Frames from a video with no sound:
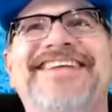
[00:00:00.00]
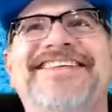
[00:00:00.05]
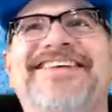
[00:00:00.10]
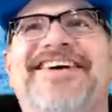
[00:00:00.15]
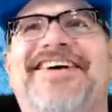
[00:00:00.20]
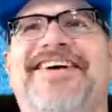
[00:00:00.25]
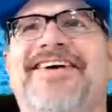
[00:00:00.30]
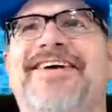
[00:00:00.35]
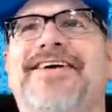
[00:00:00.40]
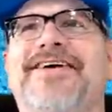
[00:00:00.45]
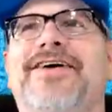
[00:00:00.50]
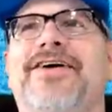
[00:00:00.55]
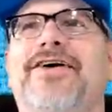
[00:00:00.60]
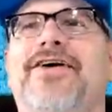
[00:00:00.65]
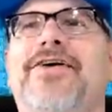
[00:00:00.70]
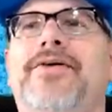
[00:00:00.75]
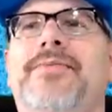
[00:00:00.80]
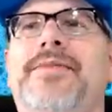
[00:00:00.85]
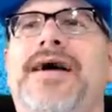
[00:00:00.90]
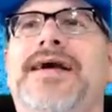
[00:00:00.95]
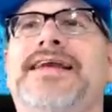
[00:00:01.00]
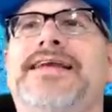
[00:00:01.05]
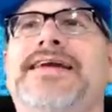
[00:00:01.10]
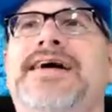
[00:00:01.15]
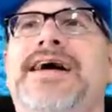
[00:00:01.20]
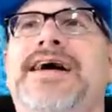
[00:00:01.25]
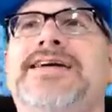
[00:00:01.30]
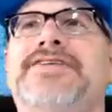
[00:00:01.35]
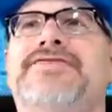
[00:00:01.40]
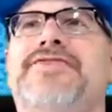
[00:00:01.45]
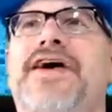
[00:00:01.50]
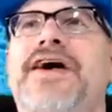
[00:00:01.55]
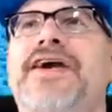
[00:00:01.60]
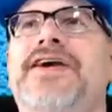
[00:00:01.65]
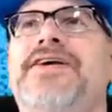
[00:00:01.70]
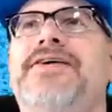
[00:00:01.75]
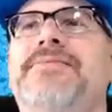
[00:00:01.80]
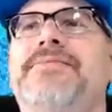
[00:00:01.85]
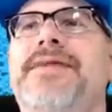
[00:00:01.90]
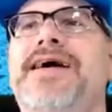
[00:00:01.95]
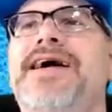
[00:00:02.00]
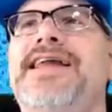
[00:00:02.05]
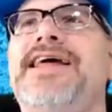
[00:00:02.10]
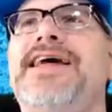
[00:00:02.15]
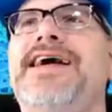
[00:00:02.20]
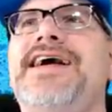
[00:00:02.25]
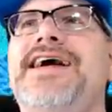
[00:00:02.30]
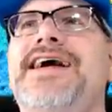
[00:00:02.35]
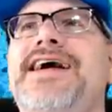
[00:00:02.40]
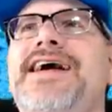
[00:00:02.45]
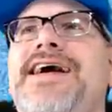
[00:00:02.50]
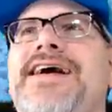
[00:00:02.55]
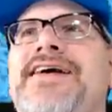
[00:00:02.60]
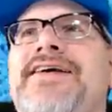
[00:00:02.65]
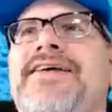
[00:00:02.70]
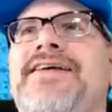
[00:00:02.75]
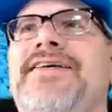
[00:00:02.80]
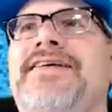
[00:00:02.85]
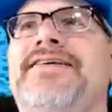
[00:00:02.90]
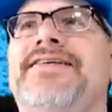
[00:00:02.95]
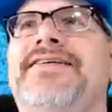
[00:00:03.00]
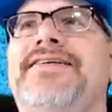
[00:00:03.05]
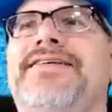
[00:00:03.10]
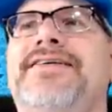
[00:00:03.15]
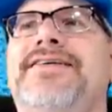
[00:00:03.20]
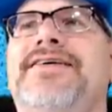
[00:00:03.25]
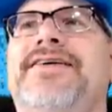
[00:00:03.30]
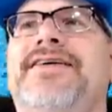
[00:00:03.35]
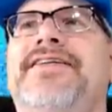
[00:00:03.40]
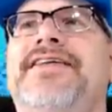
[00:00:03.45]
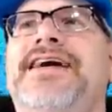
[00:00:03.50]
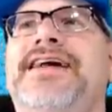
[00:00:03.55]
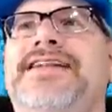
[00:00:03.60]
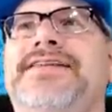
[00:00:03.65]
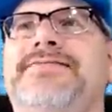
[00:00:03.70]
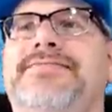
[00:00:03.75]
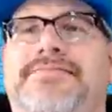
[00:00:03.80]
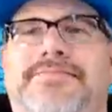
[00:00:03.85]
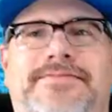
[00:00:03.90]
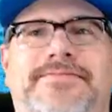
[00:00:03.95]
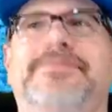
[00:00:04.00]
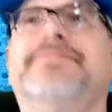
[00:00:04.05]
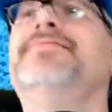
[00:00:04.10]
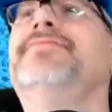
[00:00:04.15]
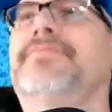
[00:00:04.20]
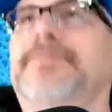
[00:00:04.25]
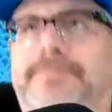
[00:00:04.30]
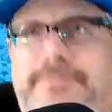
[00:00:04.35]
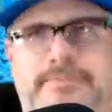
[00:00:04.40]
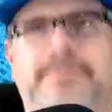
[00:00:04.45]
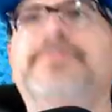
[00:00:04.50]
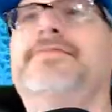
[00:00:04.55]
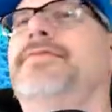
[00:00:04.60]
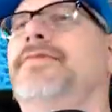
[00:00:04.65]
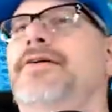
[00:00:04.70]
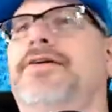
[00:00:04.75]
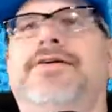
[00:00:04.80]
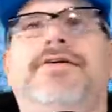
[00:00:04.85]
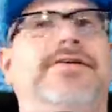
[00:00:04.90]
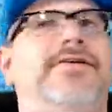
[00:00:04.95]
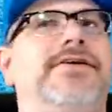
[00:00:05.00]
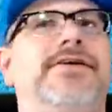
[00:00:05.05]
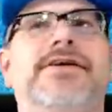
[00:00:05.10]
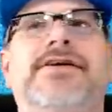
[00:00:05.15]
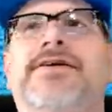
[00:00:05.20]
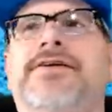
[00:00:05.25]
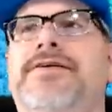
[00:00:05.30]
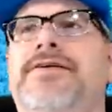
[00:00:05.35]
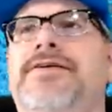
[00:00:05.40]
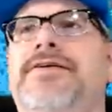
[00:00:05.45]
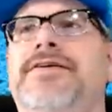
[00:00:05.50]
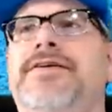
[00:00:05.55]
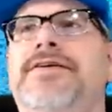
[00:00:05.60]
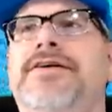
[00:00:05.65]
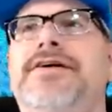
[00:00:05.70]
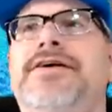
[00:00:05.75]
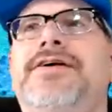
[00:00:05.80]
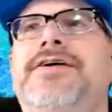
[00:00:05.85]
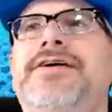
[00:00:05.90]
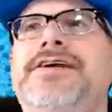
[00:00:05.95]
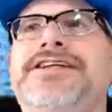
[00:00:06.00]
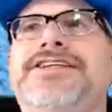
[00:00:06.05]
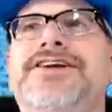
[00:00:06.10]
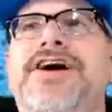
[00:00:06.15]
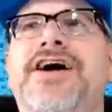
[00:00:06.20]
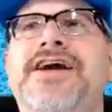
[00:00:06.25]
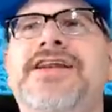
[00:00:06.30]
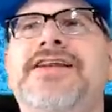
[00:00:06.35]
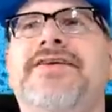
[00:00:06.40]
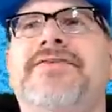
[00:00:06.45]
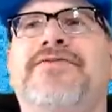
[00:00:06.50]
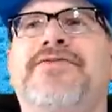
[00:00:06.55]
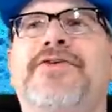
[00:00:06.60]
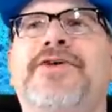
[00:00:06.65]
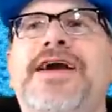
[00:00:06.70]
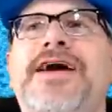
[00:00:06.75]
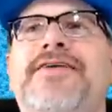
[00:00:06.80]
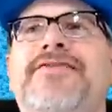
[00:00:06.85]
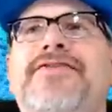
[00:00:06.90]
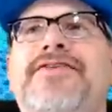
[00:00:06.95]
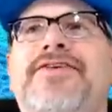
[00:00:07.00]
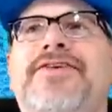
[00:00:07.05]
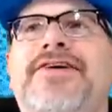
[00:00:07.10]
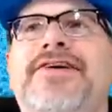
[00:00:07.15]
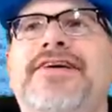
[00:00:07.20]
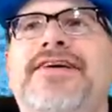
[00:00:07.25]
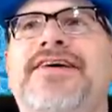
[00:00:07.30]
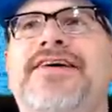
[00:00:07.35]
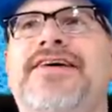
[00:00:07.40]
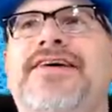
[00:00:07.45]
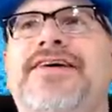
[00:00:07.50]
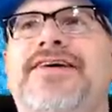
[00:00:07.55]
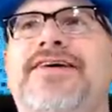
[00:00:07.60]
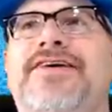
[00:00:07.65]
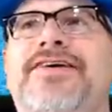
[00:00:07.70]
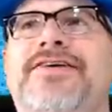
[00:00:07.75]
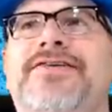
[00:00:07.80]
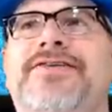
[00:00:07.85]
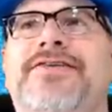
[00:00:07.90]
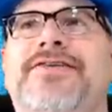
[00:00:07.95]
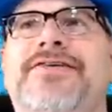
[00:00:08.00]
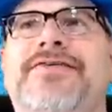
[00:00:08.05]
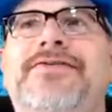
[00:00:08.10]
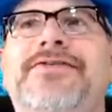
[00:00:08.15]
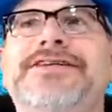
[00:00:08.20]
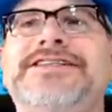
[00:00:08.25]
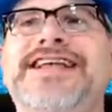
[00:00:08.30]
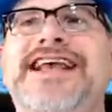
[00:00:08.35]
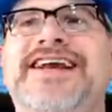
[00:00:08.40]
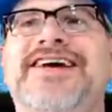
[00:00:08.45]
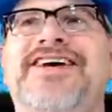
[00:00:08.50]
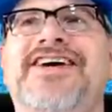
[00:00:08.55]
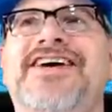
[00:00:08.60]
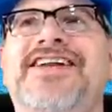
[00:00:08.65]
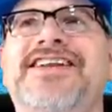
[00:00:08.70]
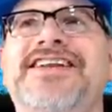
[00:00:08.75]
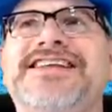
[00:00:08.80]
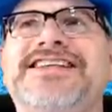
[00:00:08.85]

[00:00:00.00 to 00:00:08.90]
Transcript: So, oh my gosh, fire, mana! Oh, that. Oh, oh, he's caught in it forever. What's that called?